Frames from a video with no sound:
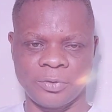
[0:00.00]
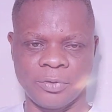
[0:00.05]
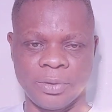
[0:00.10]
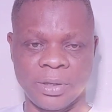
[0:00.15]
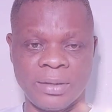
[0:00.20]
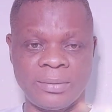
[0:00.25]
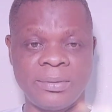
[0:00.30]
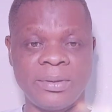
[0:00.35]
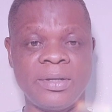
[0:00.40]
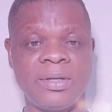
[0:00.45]

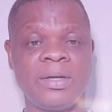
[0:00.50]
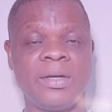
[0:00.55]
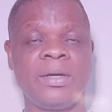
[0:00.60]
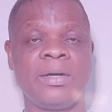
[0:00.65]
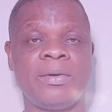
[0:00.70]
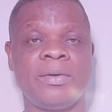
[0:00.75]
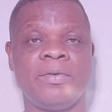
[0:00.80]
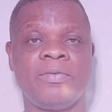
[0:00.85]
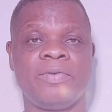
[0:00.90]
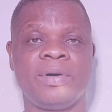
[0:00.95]
Well,
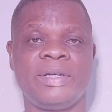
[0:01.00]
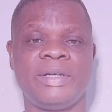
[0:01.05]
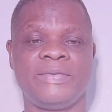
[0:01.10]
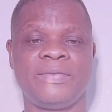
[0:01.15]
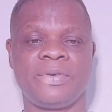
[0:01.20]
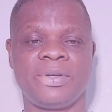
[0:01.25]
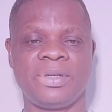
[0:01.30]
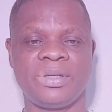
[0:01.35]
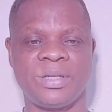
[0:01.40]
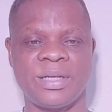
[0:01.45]
we're fighting
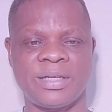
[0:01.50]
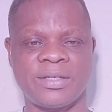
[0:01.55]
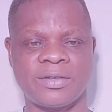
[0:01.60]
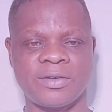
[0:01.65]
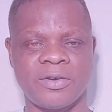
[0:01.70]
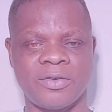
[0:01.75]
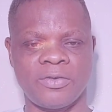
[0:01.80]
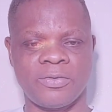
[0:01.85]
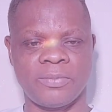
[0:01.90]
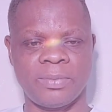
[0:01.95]
from the
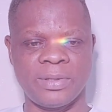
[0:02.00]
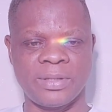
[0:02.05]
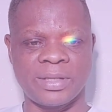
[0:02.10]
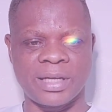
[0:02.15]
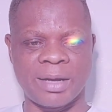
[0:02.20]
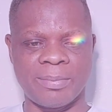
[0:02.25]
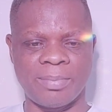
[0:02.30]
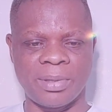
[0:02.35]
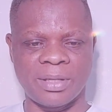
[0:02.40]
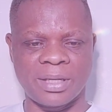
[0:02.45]
desk of
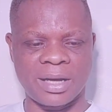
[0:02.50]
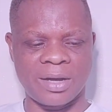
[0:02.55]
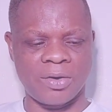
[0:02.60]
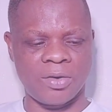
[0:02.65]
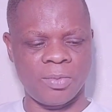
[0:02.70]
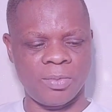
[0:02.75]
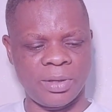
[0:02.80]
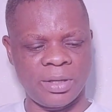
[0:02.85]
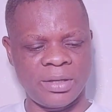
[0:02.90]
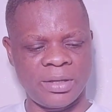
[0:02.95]
Mr. Peter
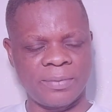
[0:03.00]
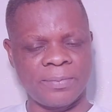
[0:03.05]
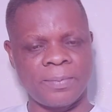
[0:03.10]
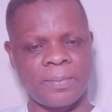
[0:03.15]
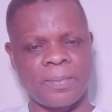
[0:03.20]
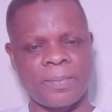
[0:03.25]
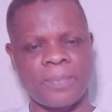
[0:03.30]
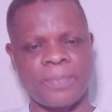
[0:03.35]
Obi.